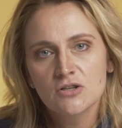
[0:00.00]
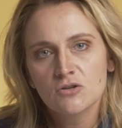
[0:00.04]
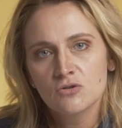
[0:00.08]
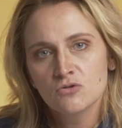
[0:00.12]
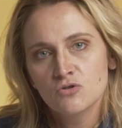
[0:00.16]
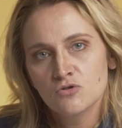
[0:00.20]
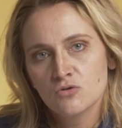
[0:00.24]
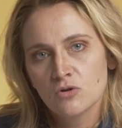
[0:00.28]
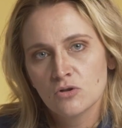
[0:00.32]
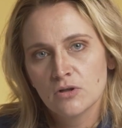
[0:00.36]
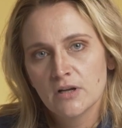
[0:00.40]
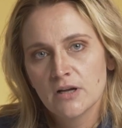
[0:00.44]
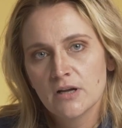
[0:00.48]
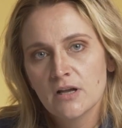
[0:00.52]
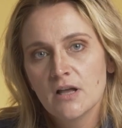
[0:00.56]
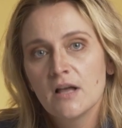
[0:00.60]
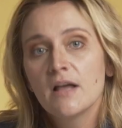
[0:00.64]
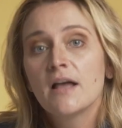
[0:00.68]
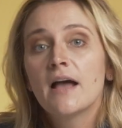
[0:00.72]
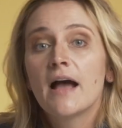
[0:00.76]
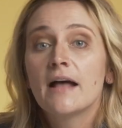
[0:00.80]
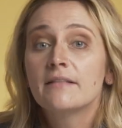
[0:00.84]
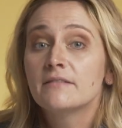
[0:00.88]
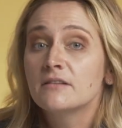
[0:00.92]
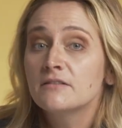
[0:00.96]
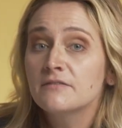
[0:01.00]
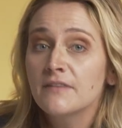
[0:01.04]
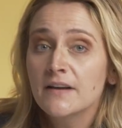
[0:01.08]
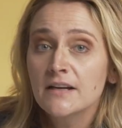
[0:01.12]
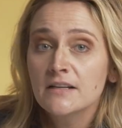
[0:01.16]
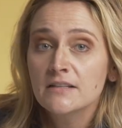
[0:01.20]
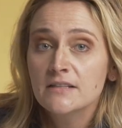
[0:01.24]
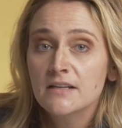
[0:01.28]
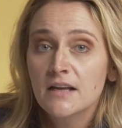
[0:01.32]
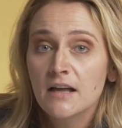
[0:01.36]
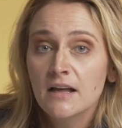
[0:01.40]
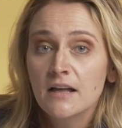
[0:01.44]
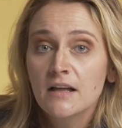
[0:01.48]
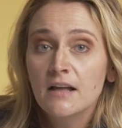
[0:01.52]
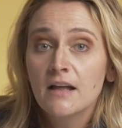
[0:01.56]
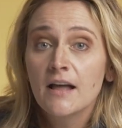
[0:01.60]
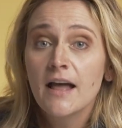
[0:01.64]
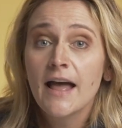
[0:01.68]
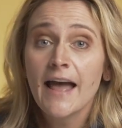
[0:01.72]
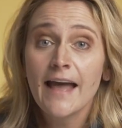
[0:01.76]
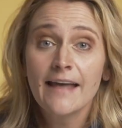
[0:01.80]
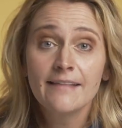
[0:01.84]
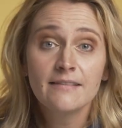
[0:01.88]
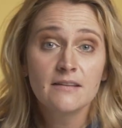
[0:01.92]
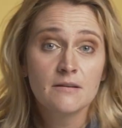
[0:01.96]
controller, an inverter,
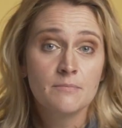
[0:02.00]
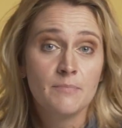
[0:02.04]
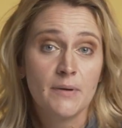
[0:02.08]
and a